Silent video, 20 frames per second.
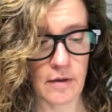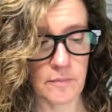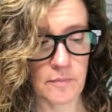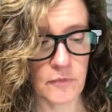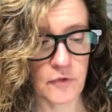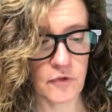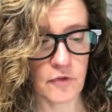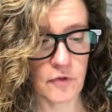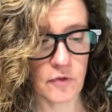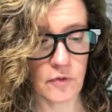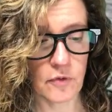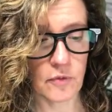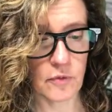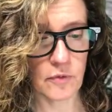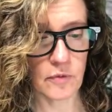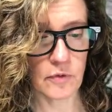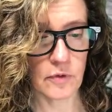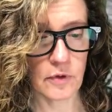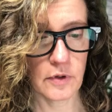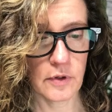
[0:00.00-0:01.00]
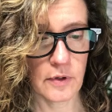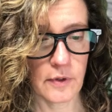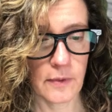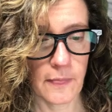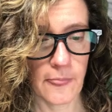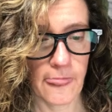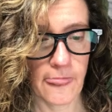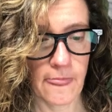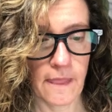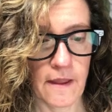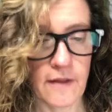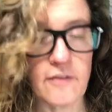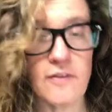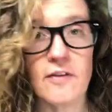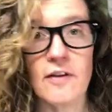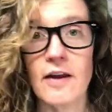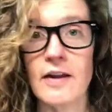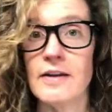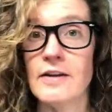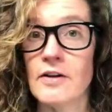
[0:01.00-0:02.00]
so it's
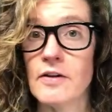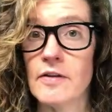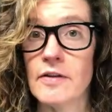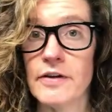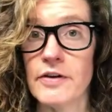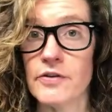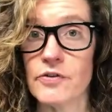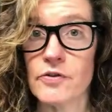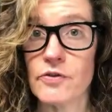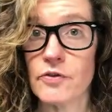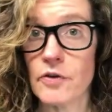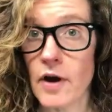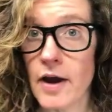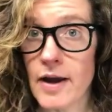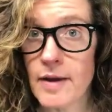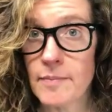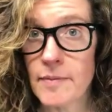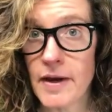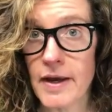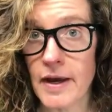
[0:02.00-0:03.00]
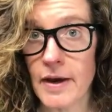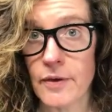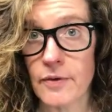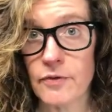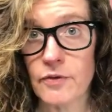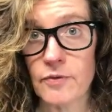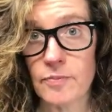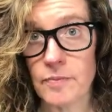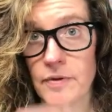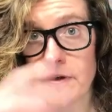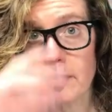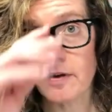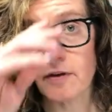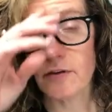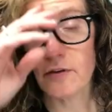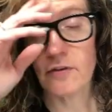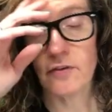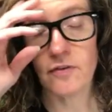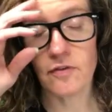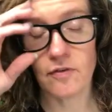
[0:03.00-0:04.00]
not nearly as dry in my house
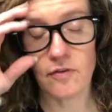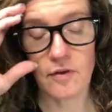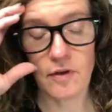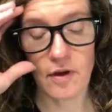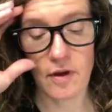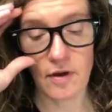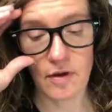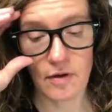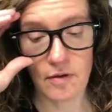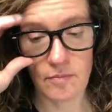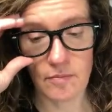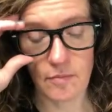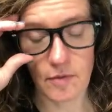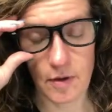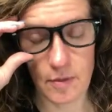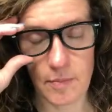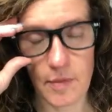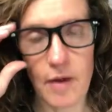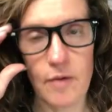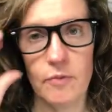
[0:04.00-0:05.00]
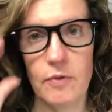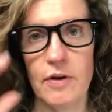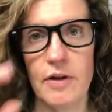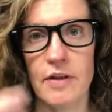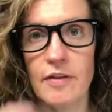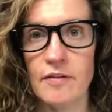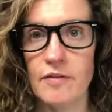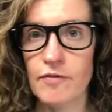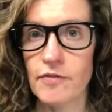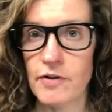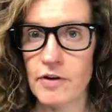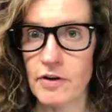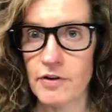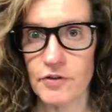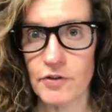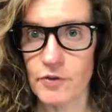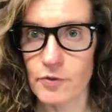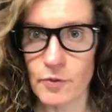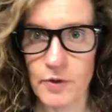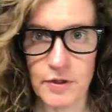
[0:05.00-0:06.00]
because I'm not running the
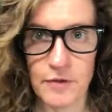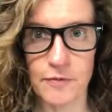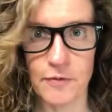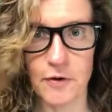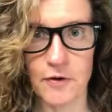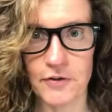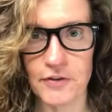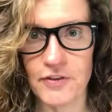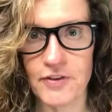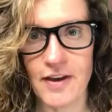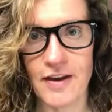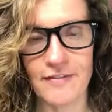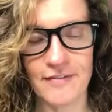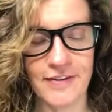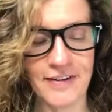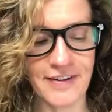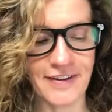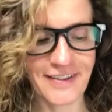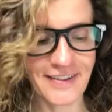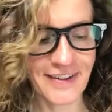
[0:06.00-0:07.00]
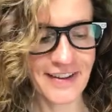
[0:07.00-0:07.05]
furnace 24/7.